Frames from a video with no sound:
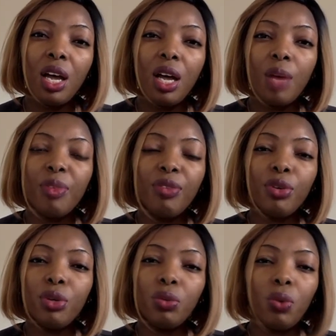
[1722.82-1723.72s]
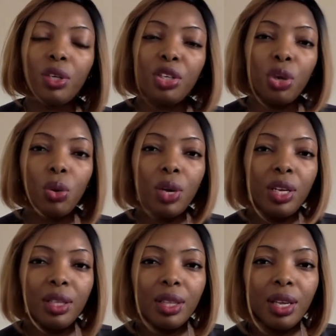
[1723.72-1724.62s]
if you want to know
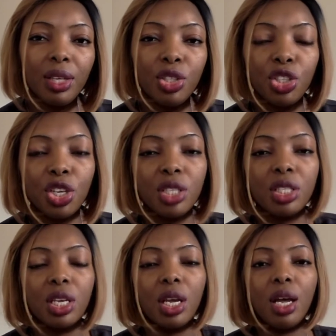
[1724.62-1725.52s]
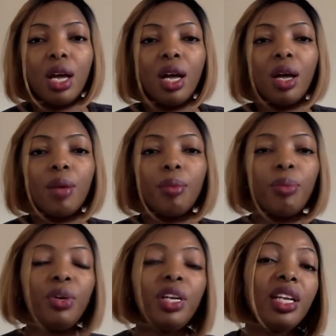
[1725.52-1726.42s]
anything, just
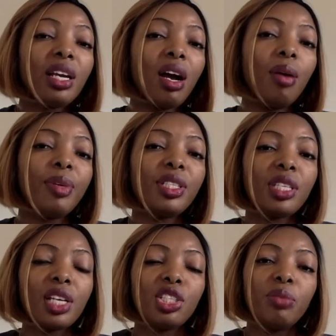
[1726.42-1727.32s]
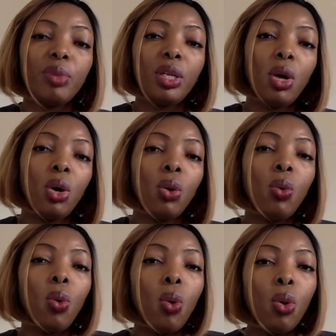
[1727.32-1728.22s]
put it in the comment section below,
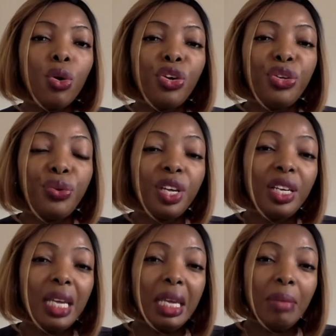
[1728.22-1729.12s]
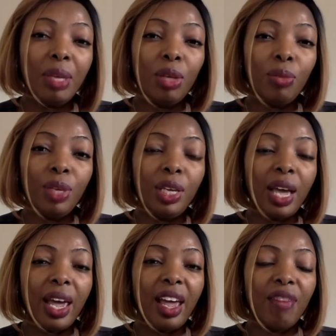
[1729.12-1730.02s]
or you can email me.
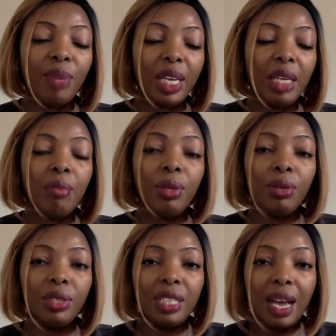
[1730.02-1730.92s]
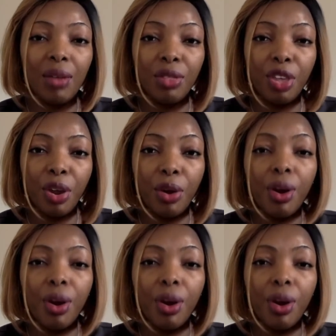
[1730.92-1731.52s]
I have my email down there.